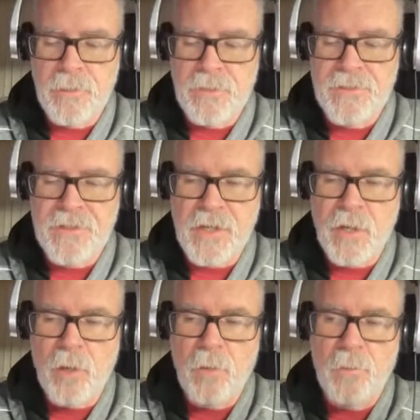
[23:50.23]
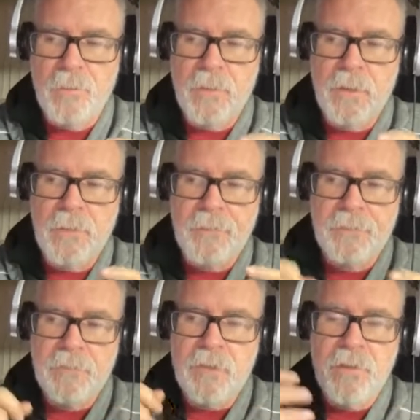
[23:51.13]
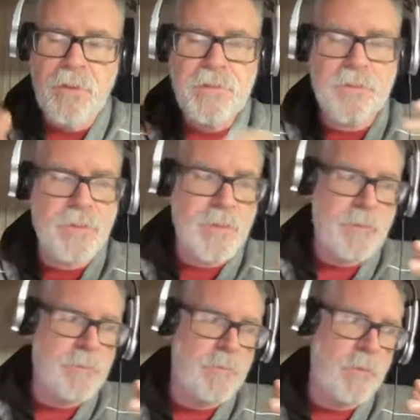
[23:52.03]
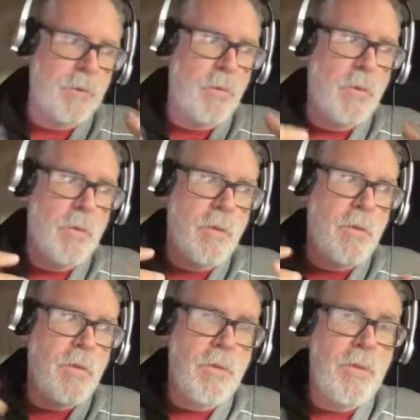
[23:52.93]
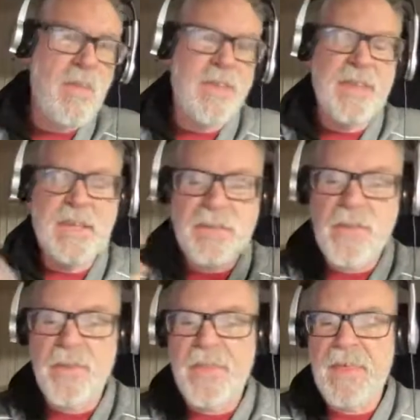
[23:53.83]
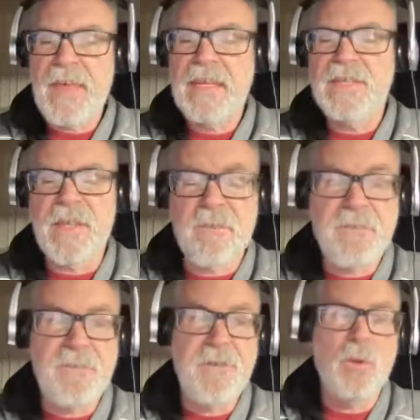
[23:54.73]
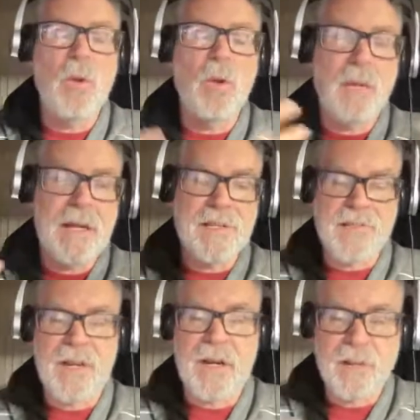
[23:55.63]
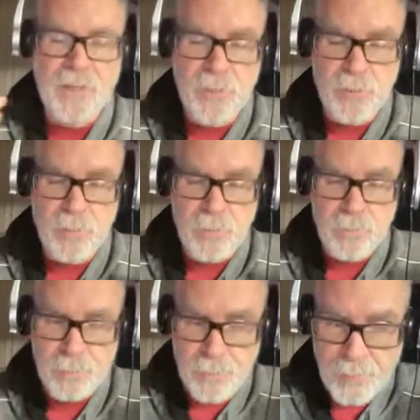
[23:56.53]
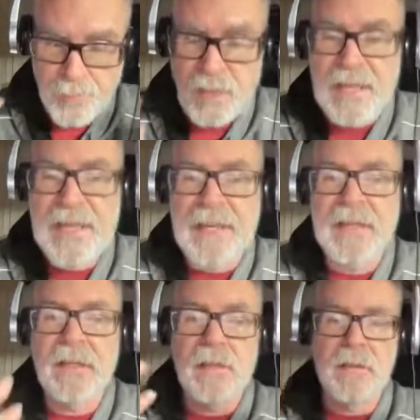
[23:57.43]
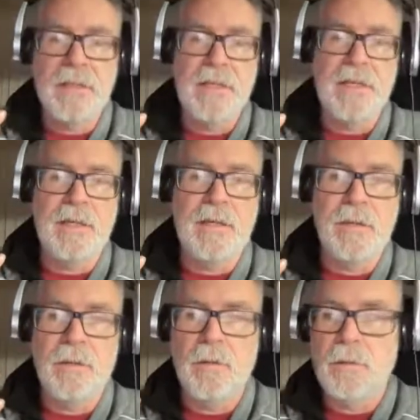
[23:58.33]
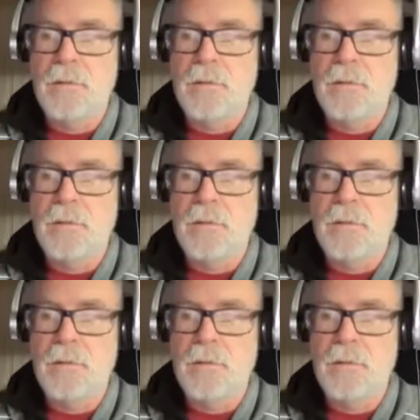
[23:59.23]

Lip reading: So those are these are the things that fuel my desire to play in